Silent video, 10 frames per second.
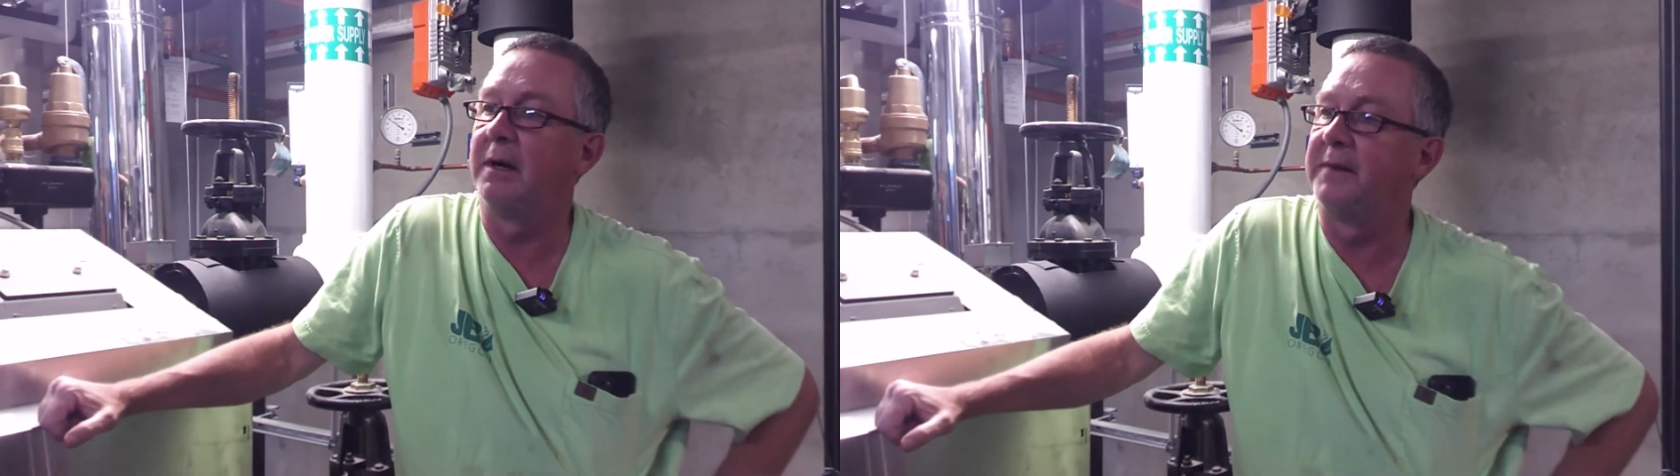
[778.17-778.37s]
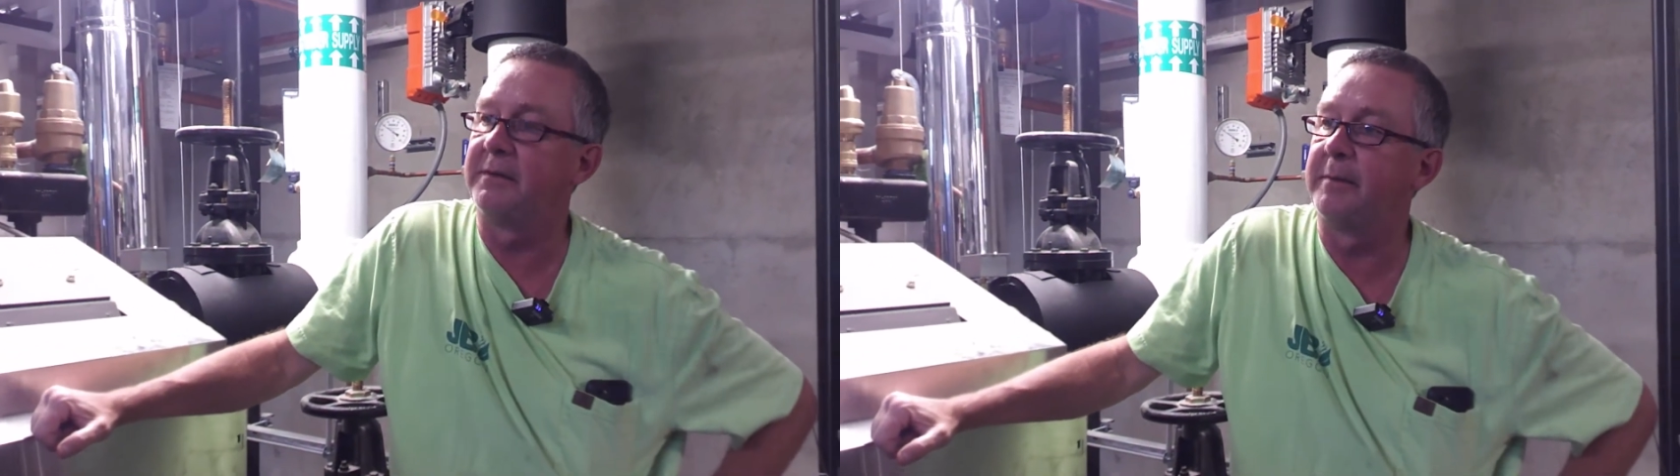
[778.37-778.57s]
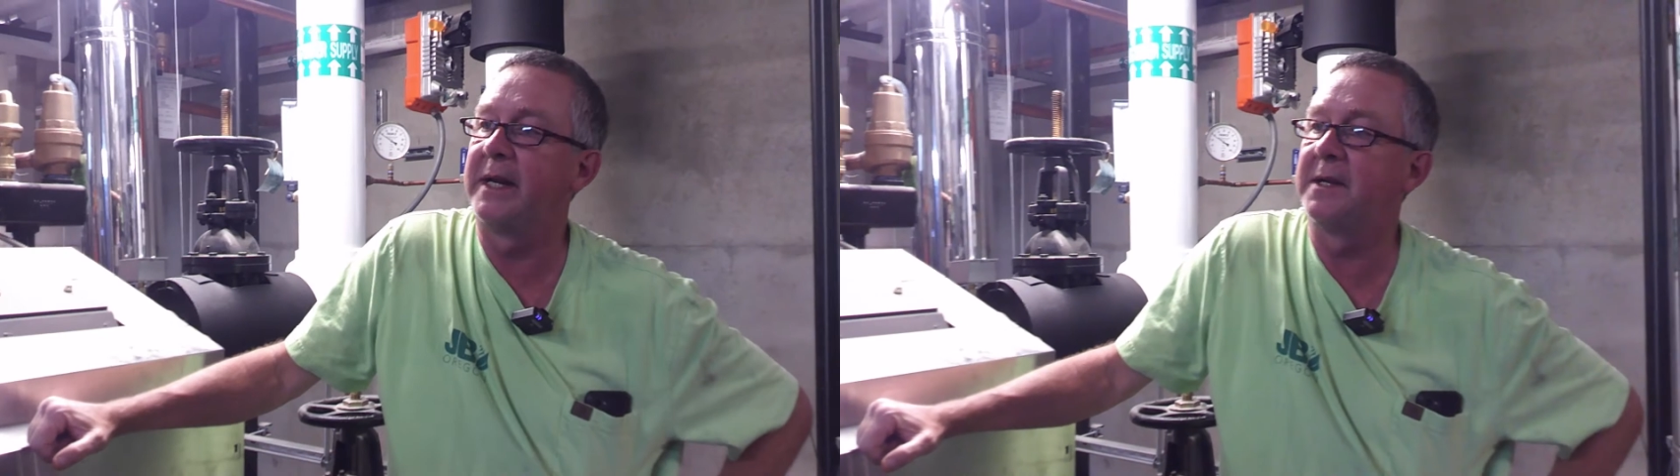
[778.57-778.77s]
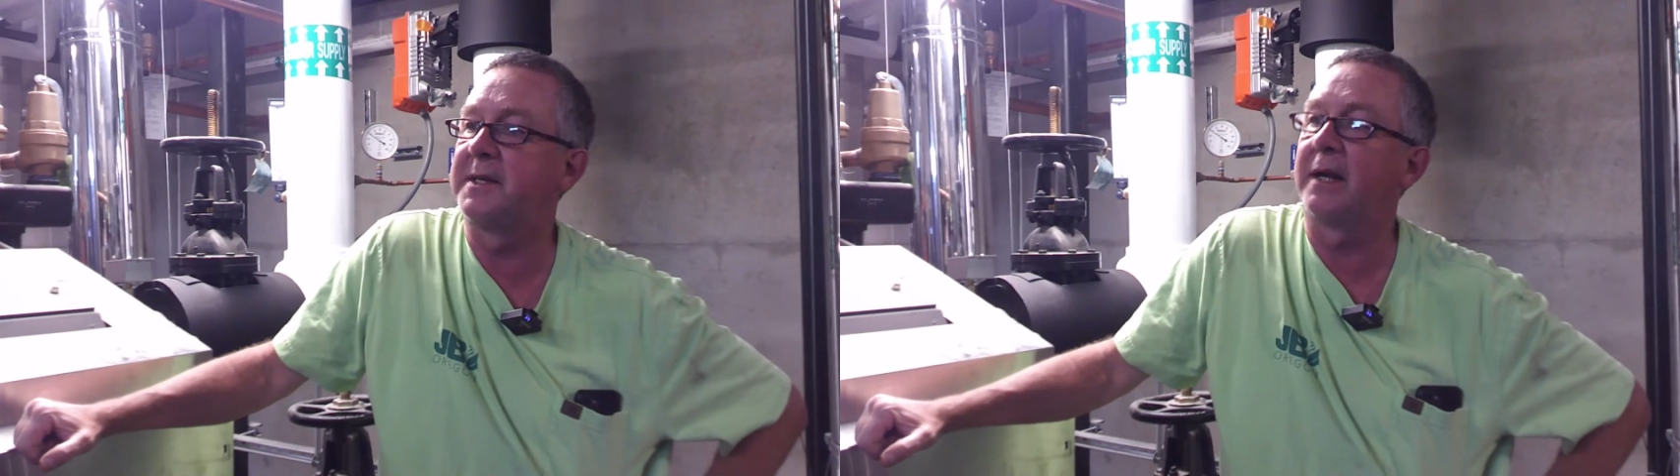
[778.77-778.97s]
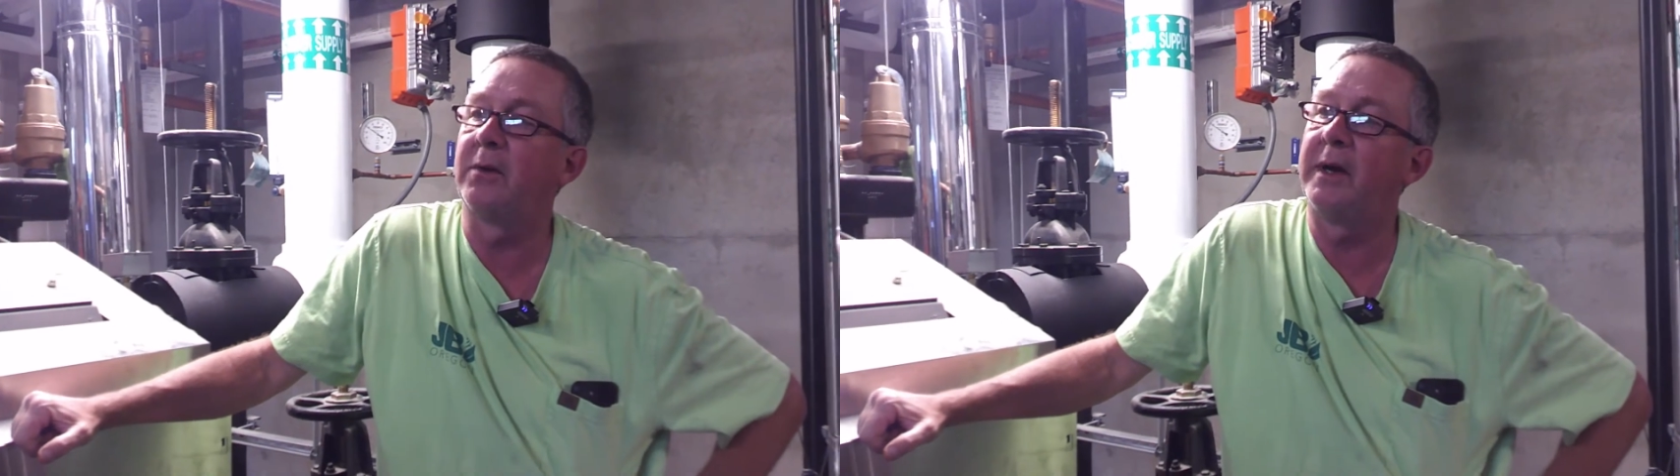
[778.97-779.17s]
I've never been asked
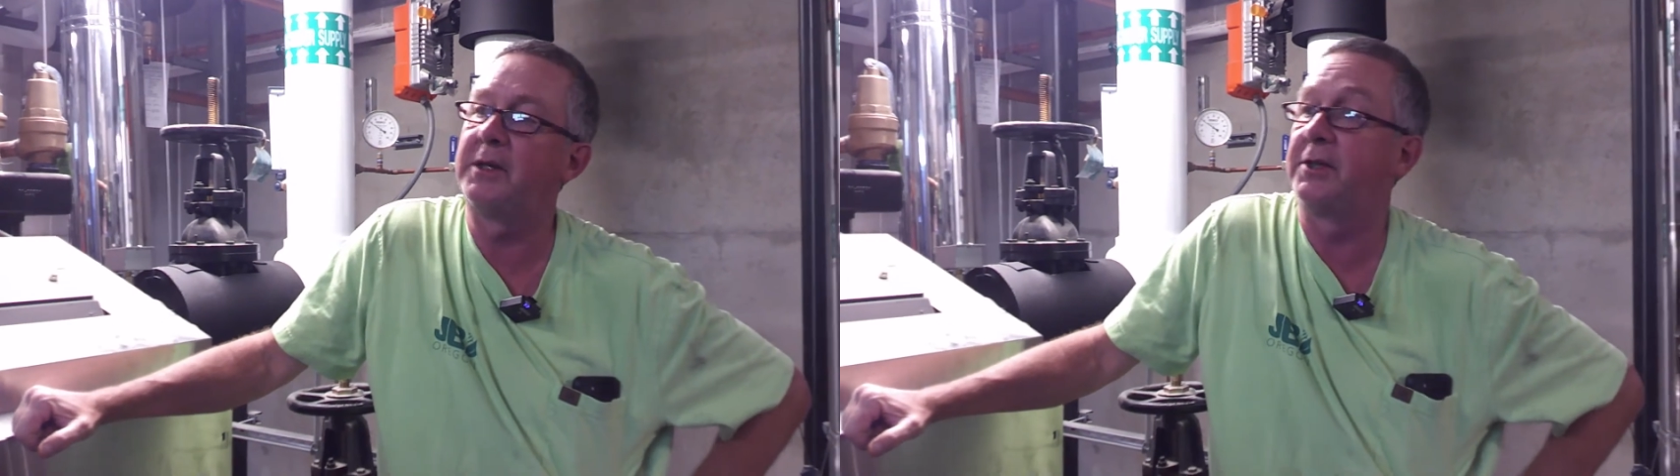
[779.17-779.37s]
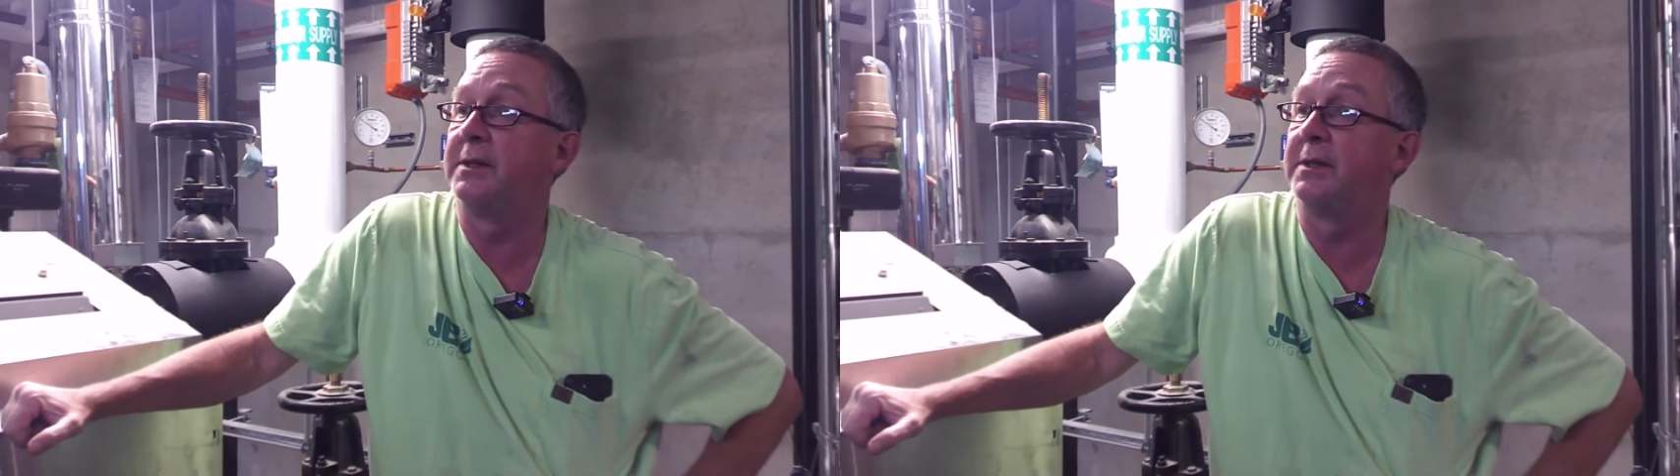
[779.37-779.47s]
that question.